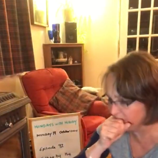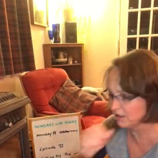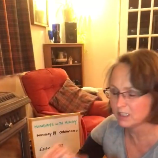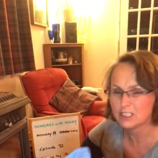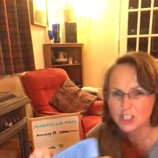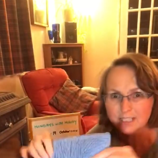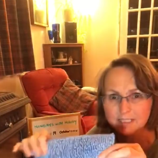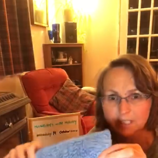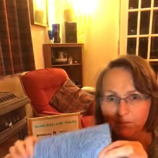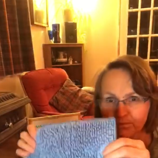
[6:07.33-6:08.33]
just
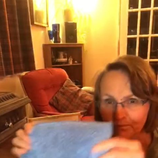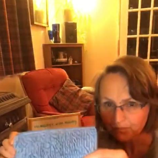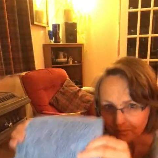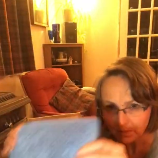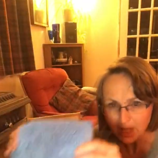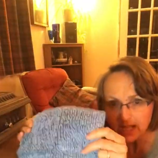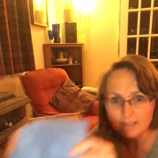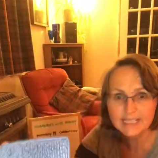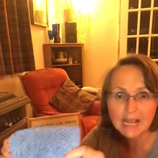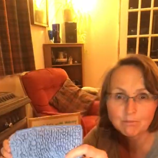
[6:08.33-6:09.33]
a
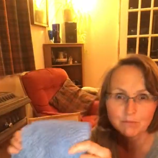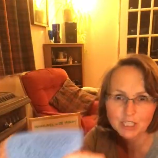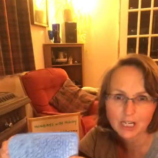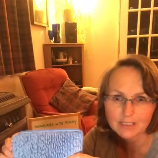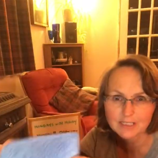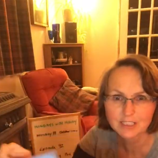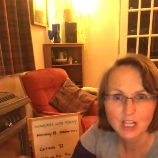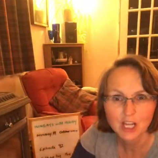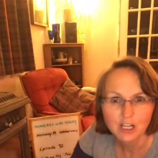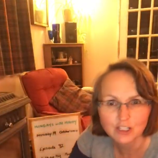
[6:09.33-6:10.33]
damp dust
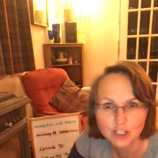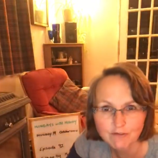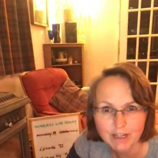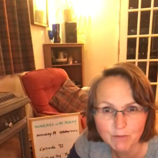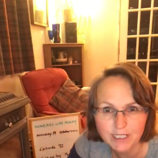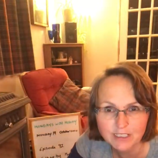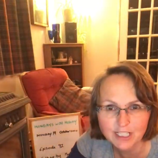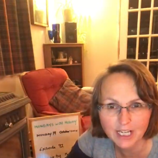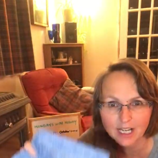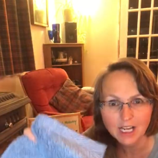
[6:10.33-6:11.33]
during
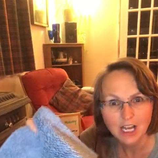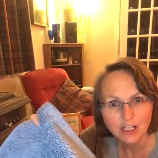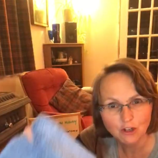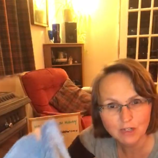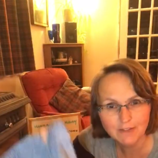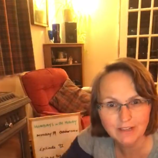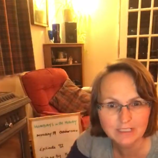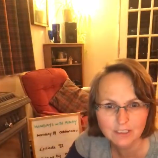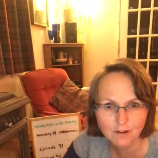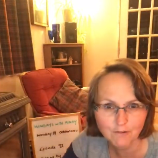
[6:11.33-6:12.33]
winter, your living
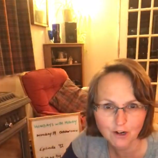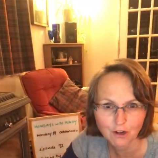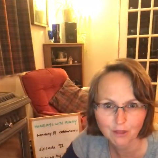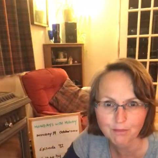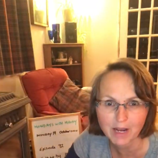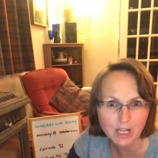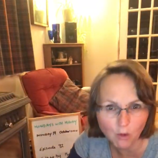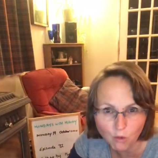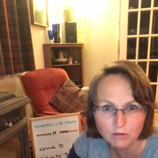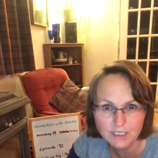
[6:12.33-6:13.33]
soft cloth might
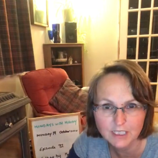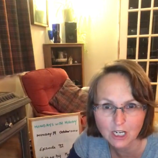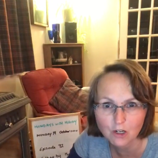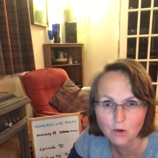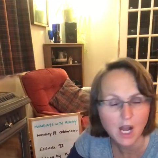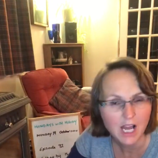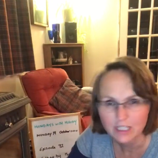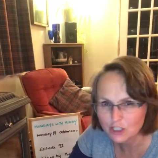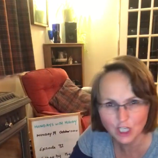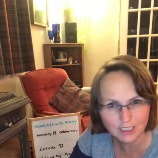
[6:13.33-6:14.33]
also
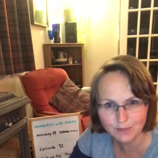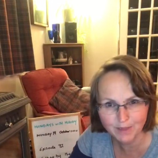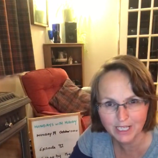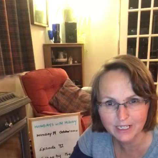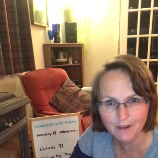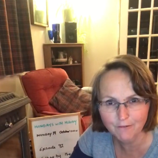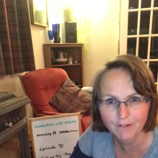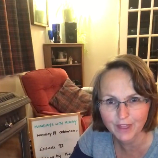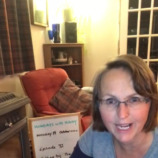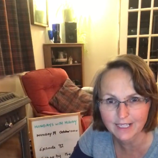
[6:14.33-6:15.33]
just be enough for
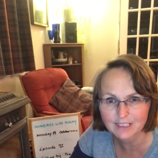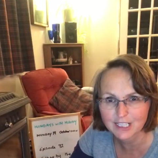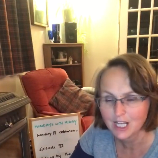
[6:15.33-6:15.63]
that,